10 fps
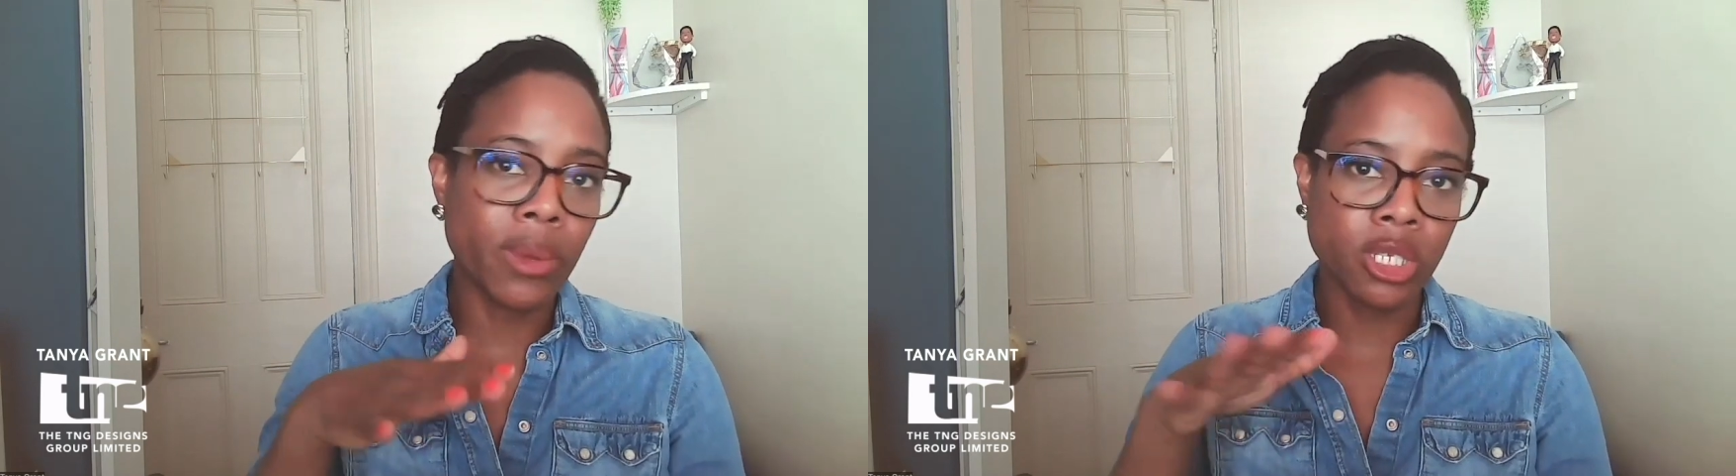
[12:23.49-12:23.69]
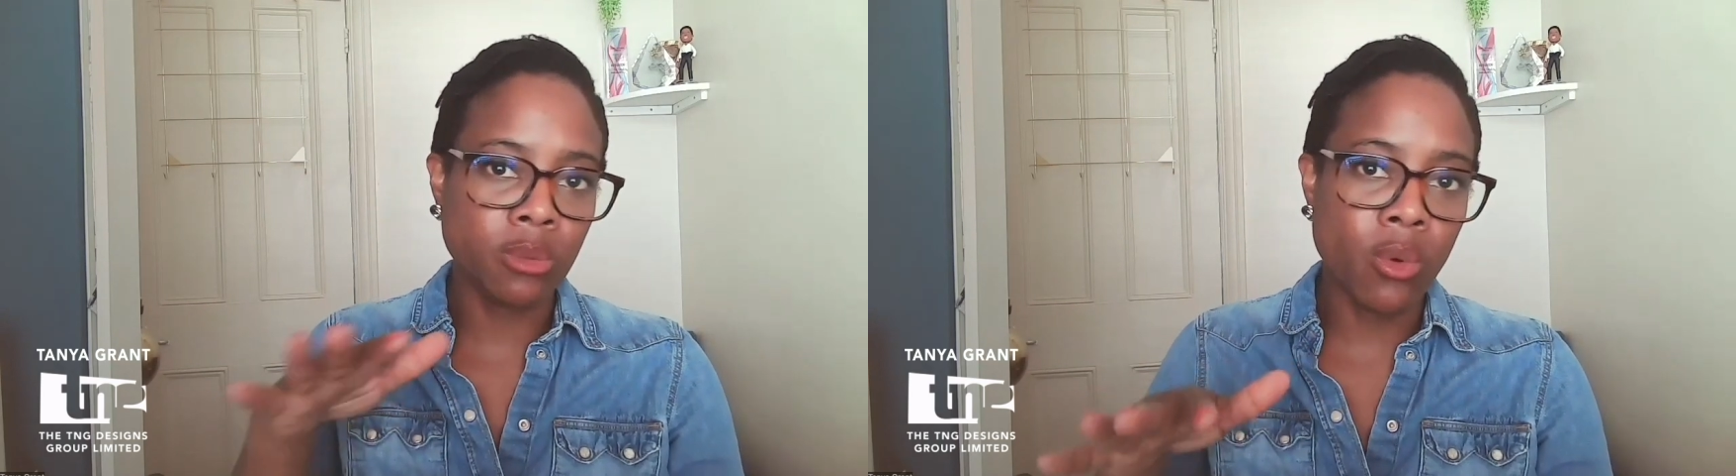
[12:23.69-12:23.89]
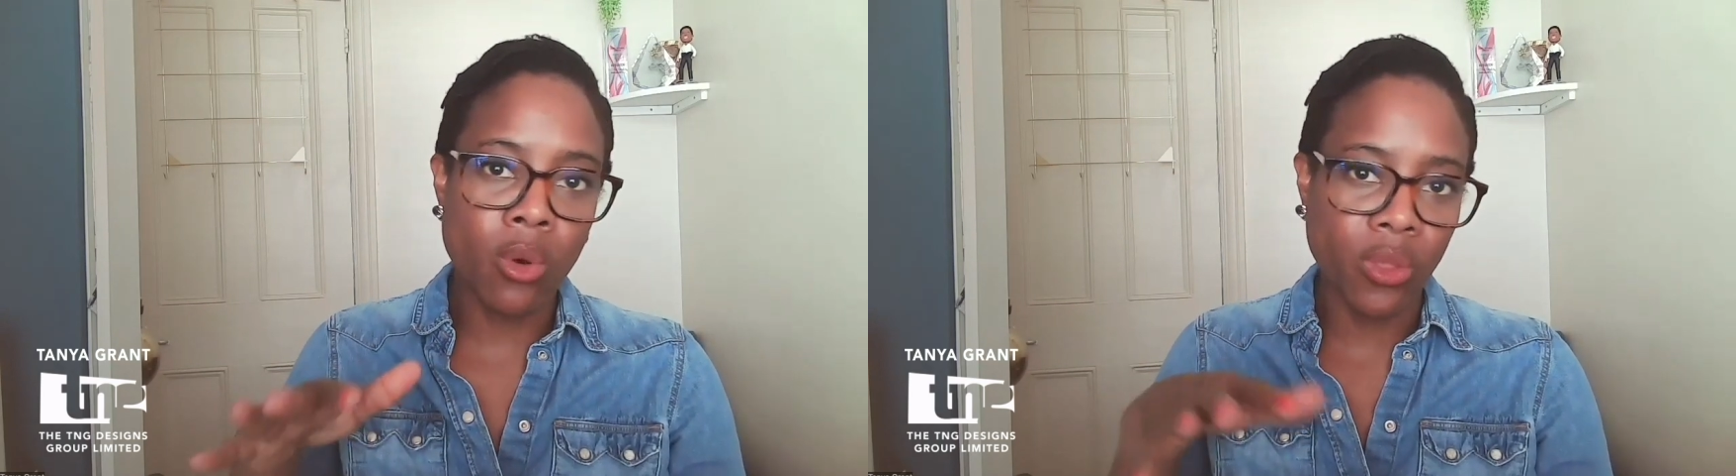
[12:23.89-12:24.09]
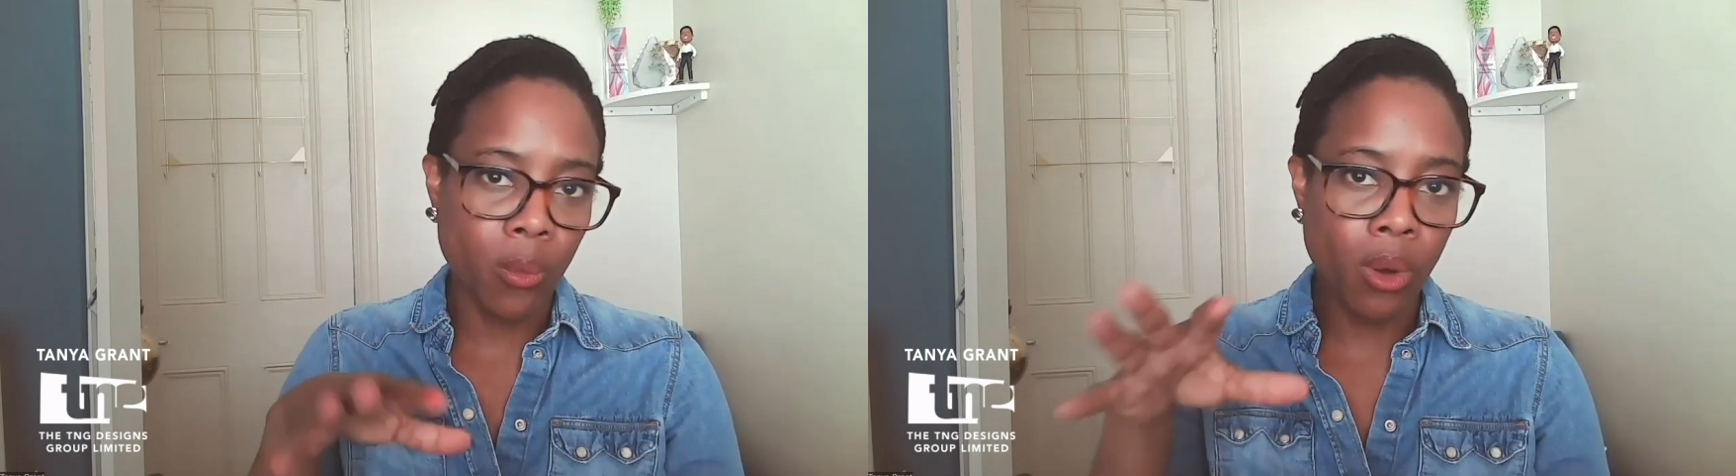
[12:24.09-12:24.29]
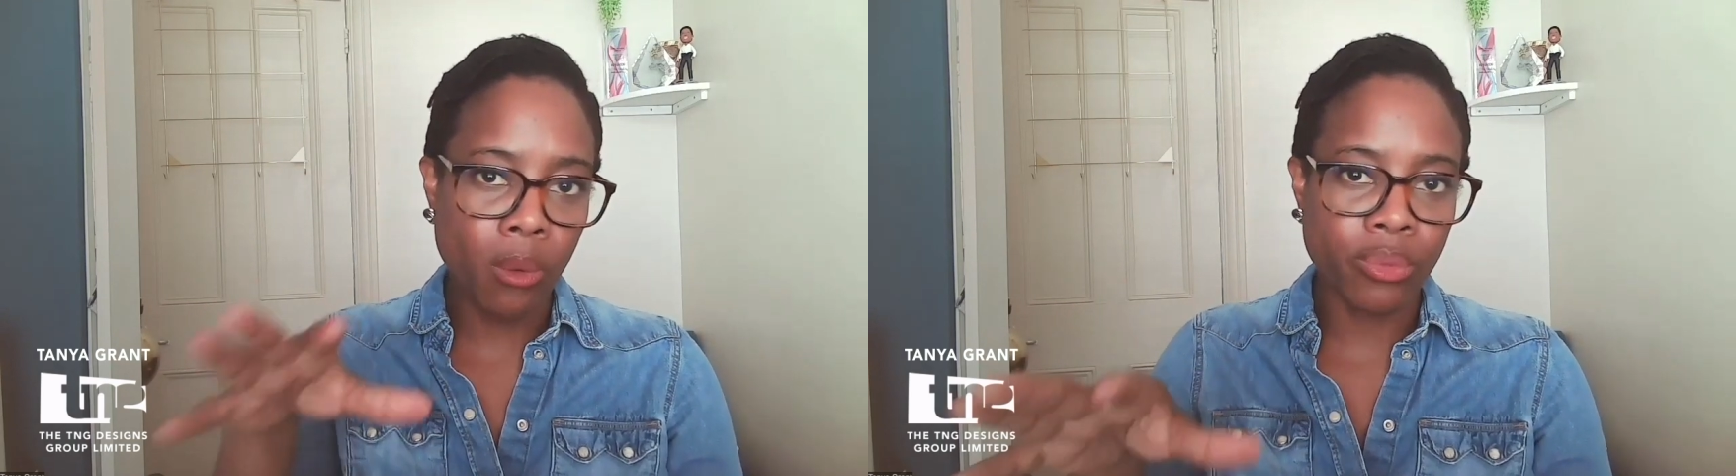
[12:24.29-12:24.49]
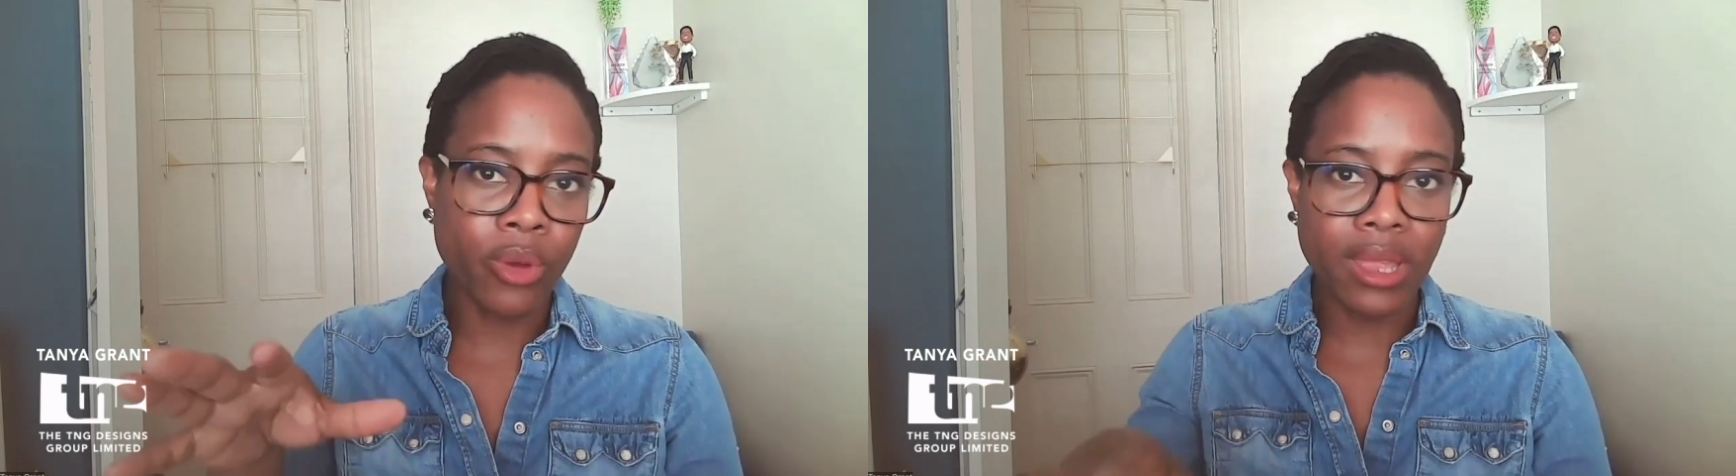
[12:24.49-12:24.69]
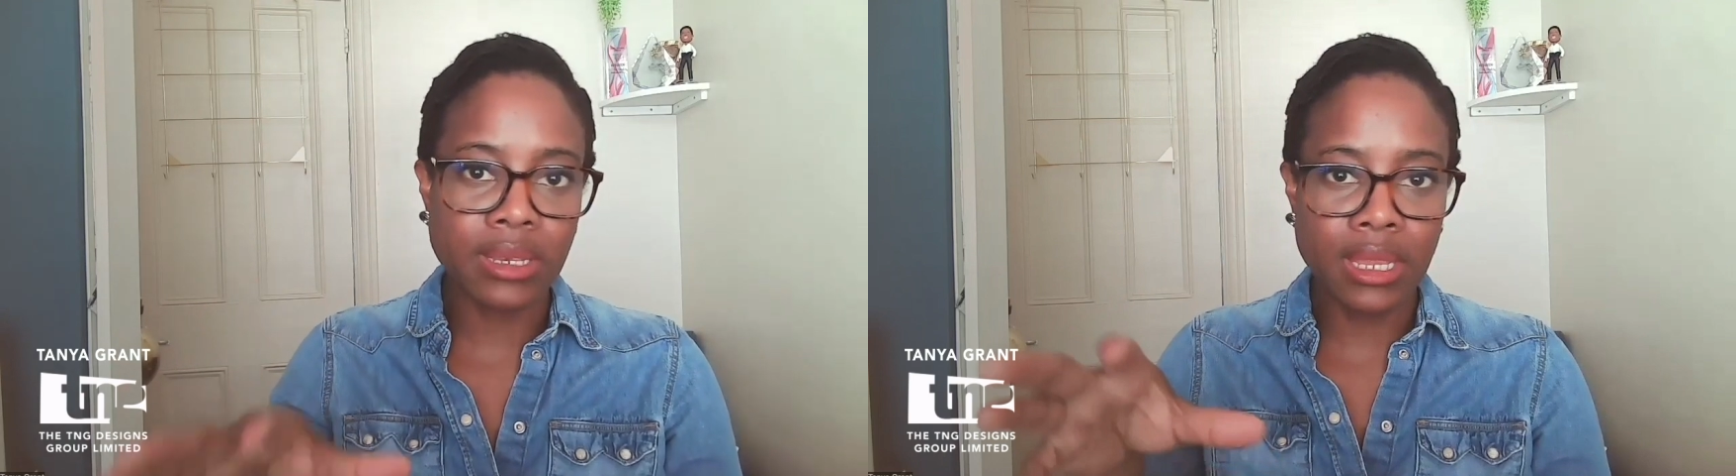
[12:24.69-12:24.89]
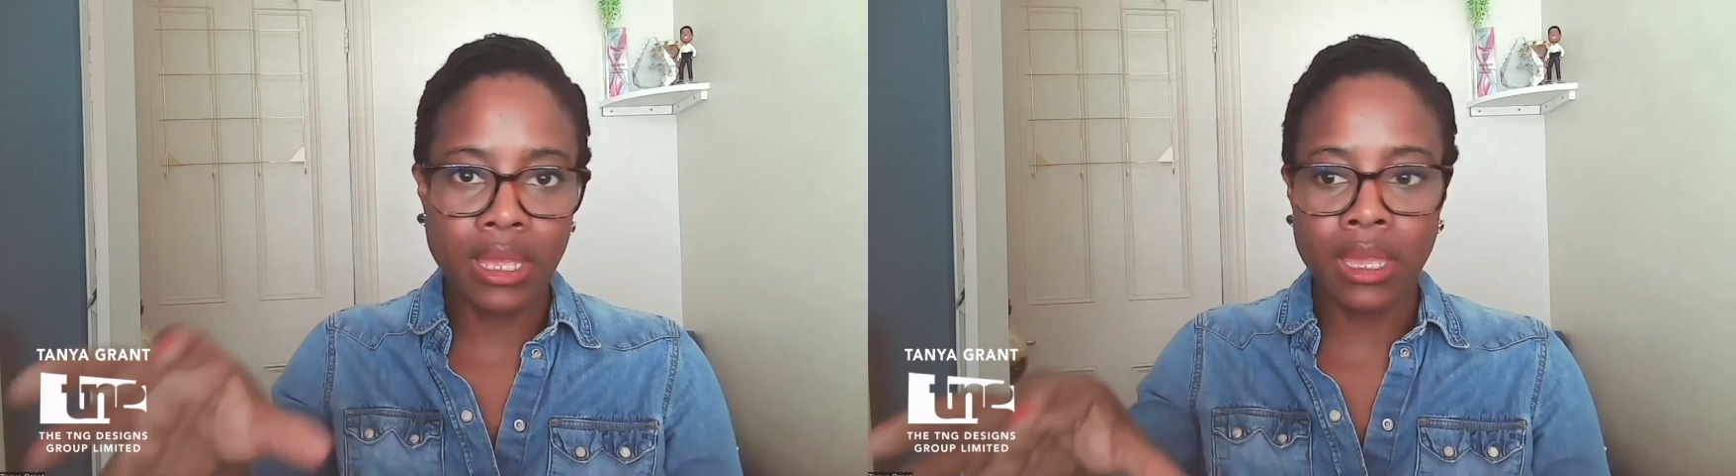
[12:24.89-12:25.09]
much more than what
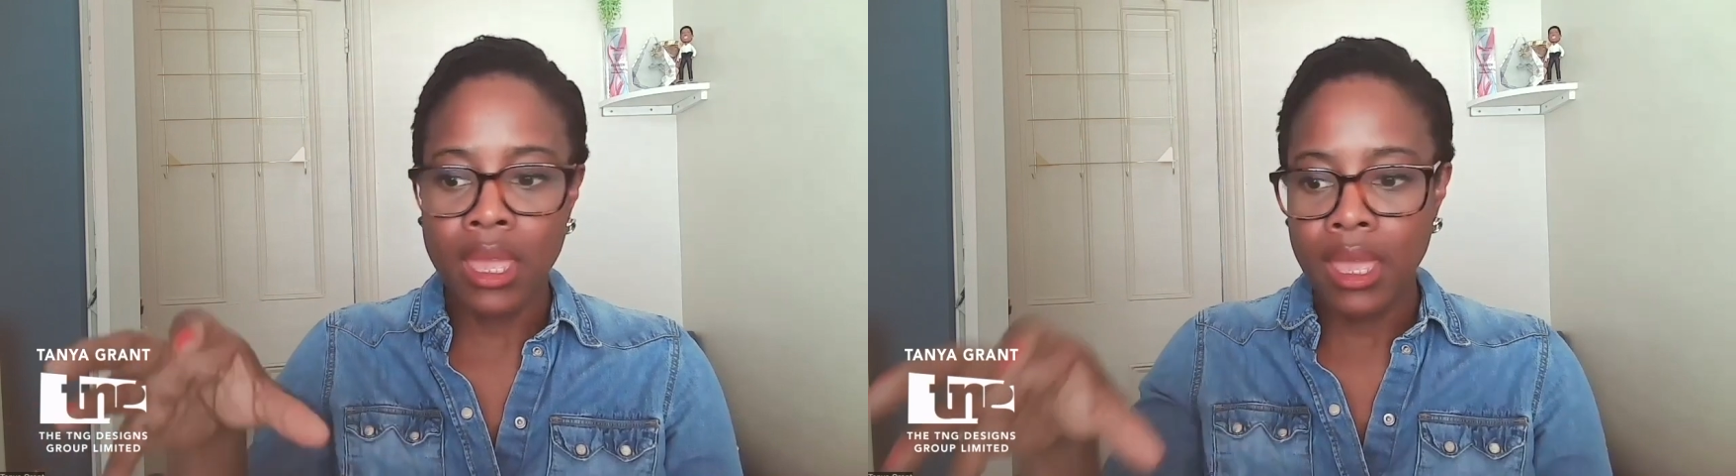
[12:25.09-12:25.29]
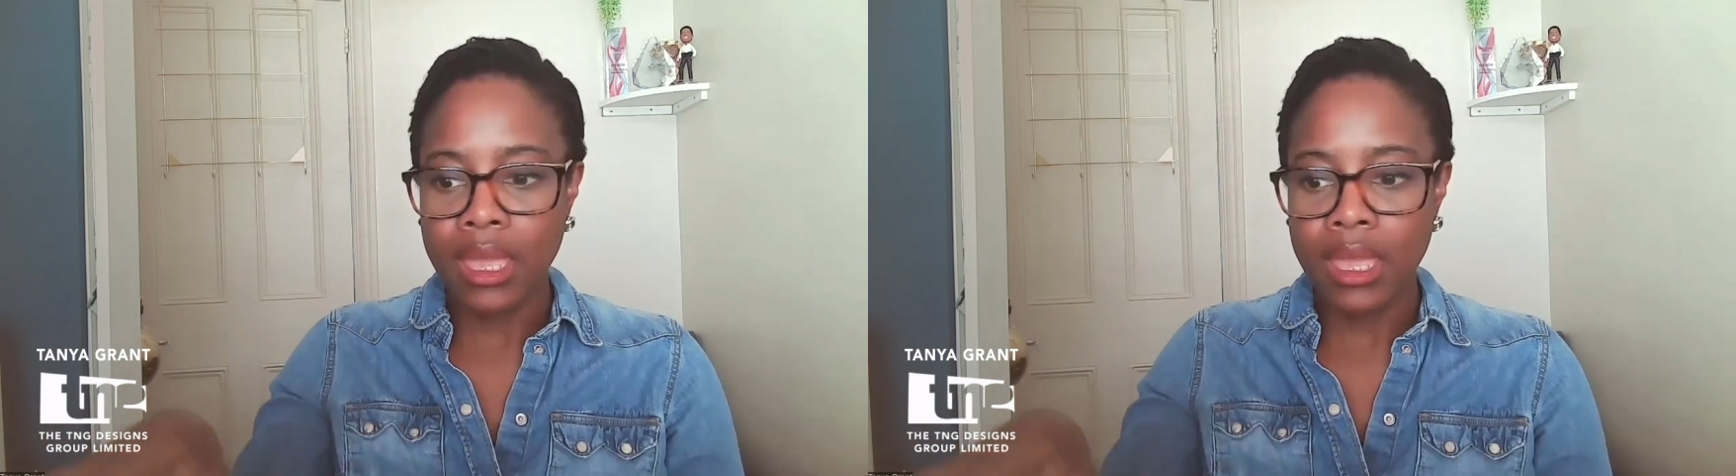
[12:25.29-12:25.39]
than